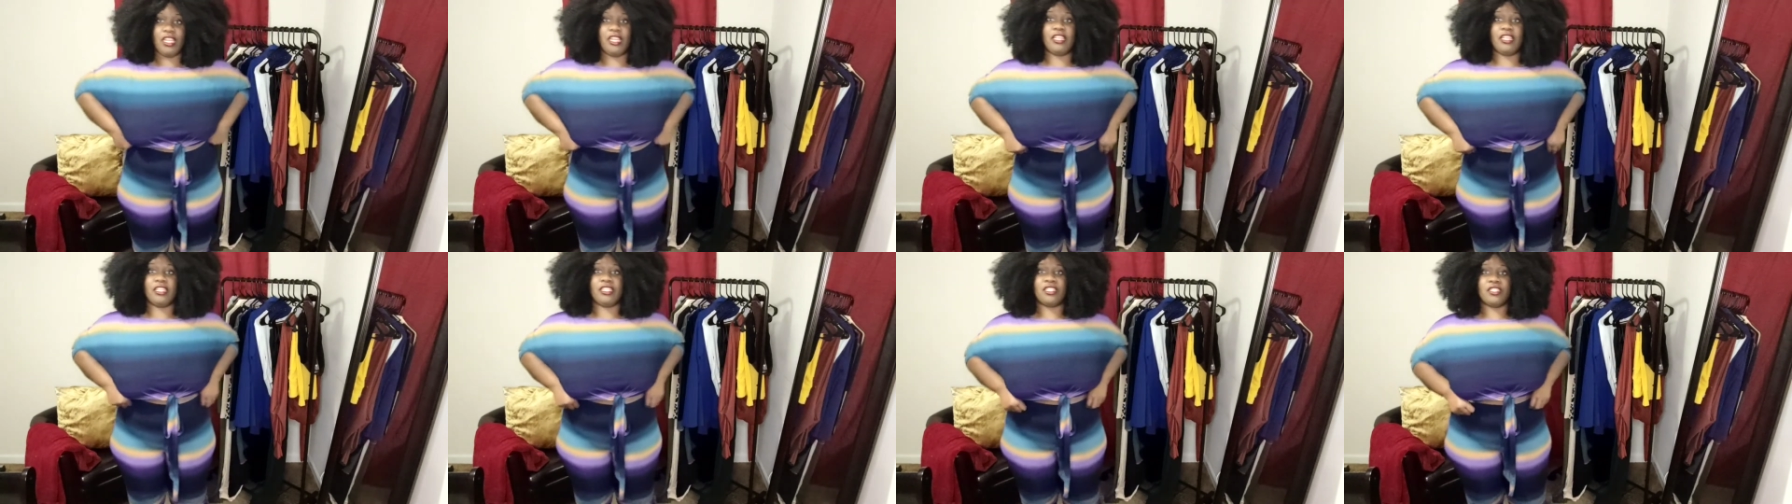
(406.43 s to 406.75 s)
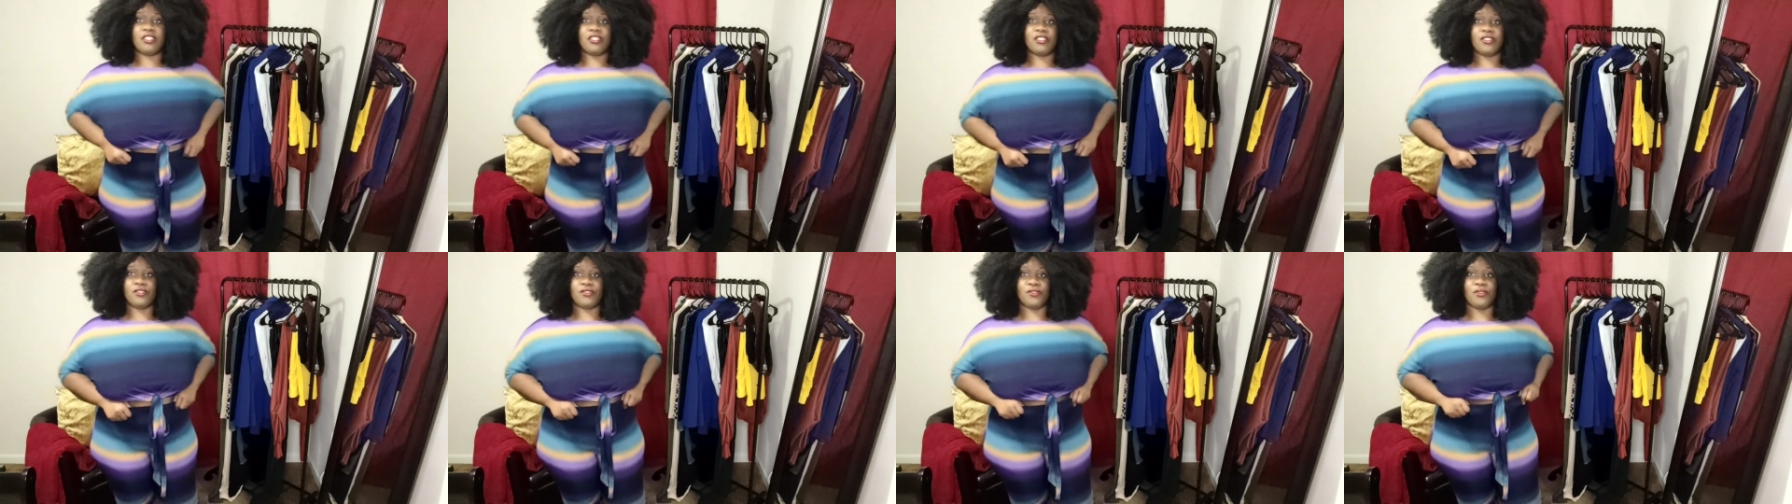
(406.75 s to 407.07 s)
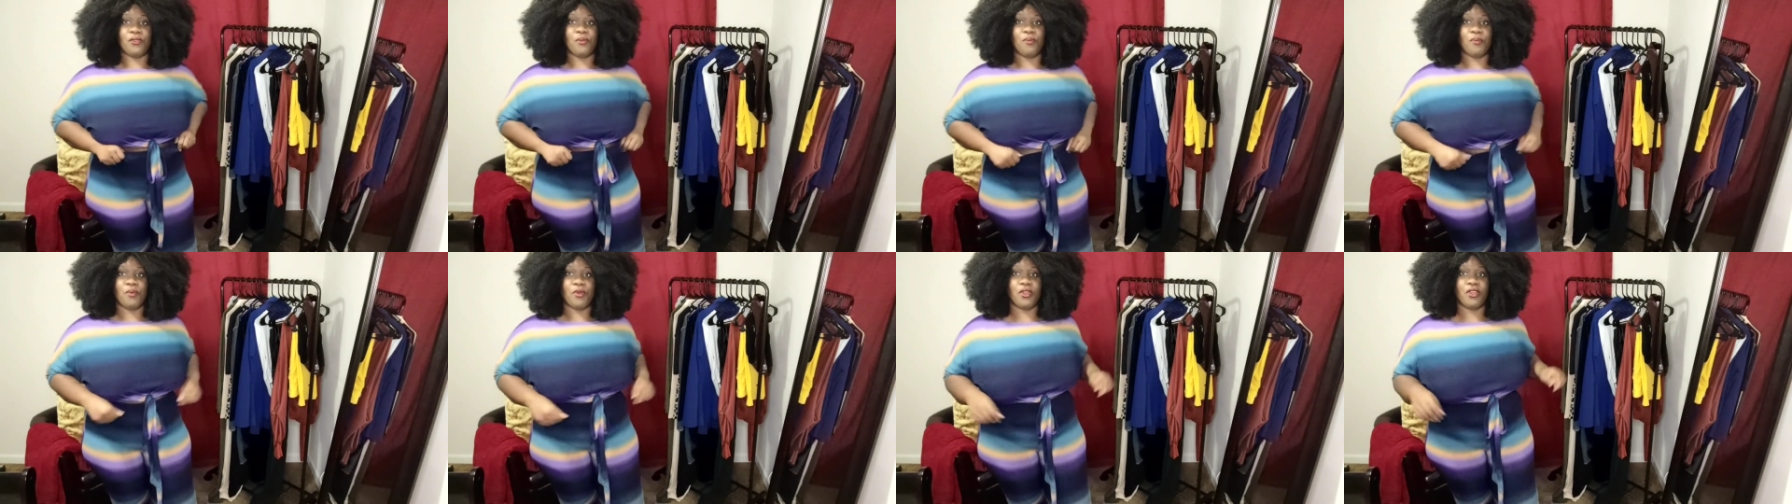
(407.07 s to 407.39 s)
is
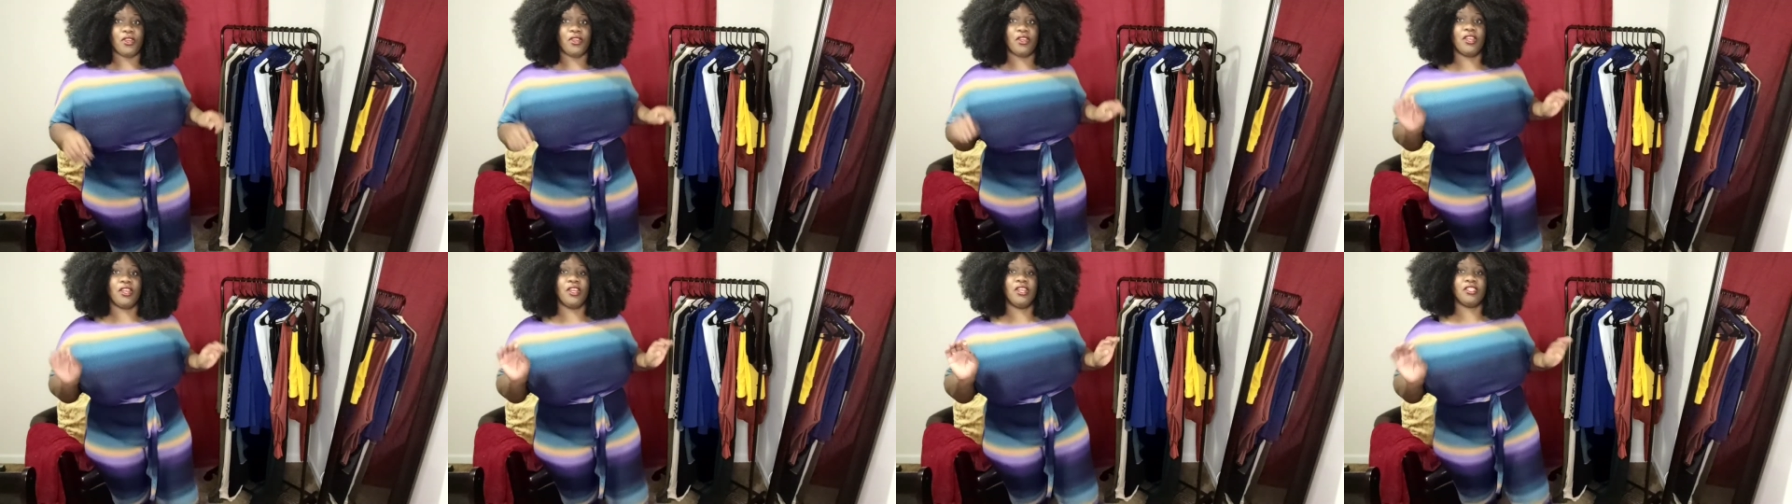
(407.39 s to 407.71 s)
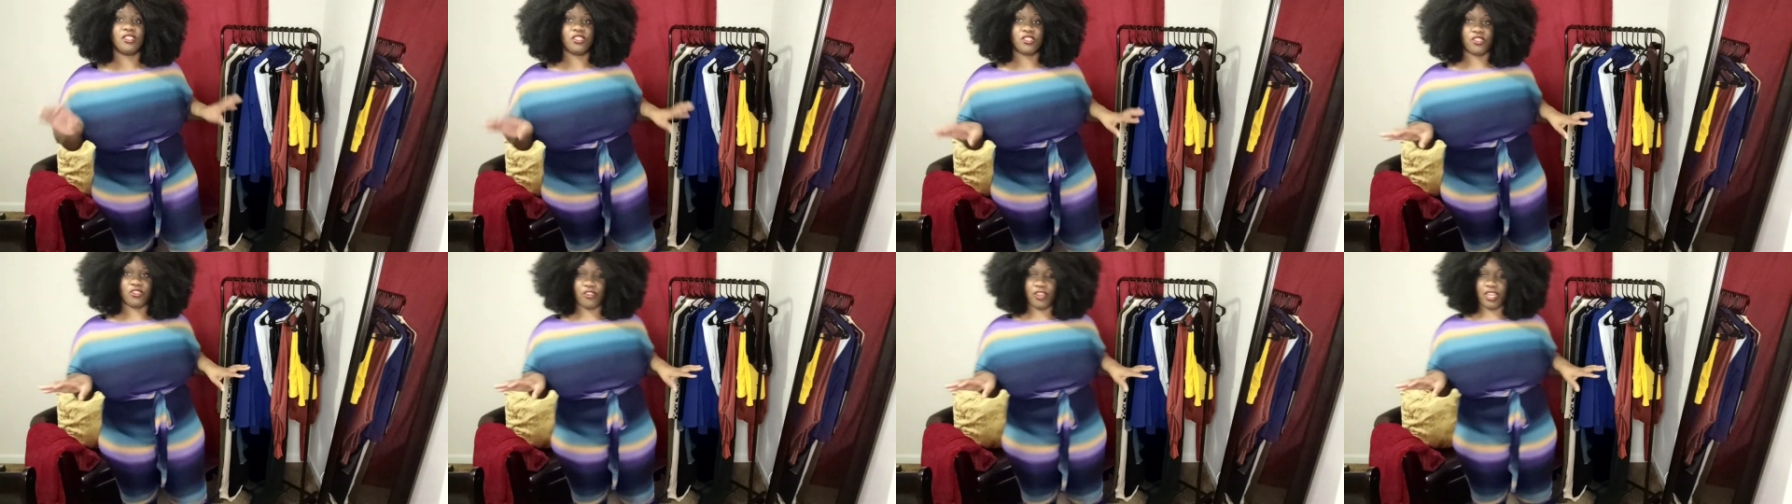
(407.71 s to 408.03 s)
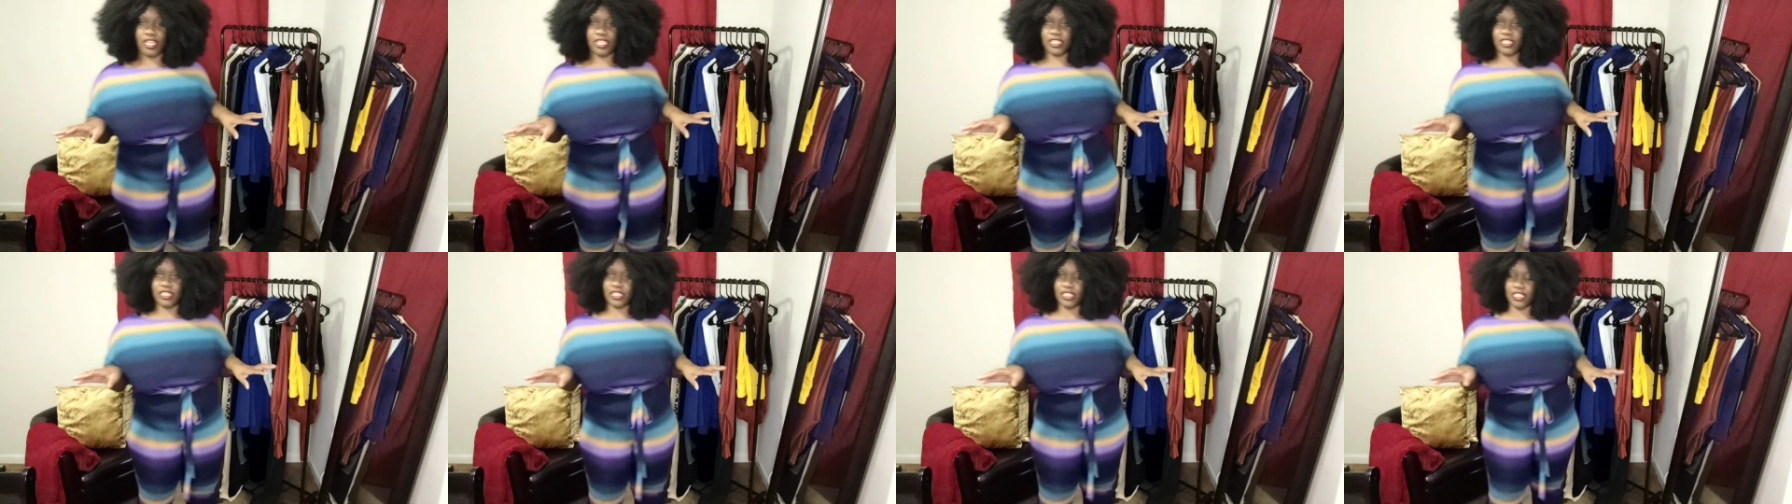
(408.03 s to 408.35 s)
super
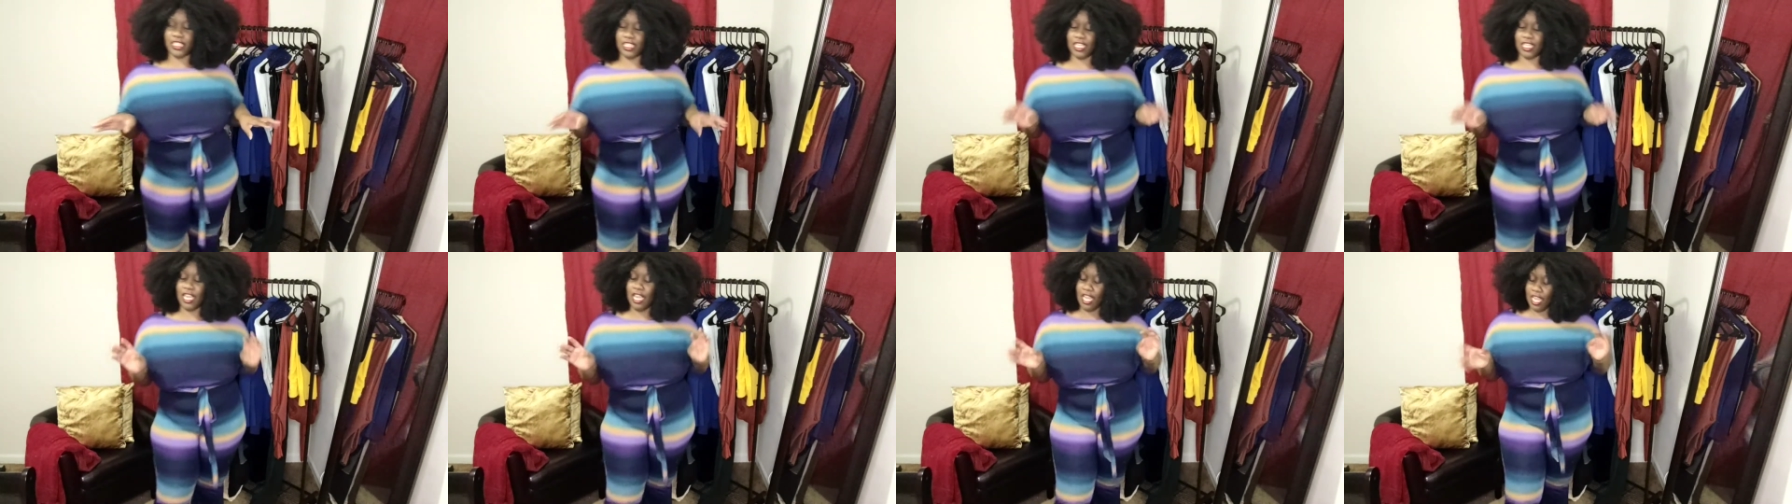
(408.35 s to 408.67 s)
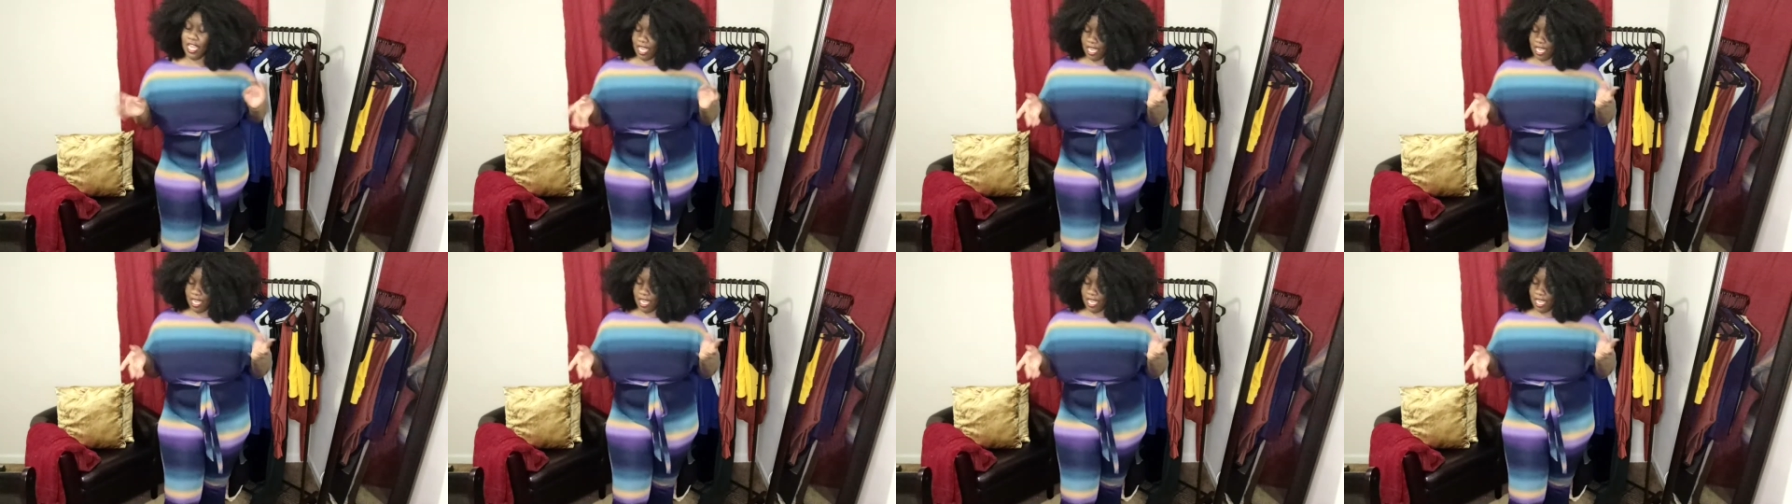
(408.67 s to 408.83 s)
stretchy.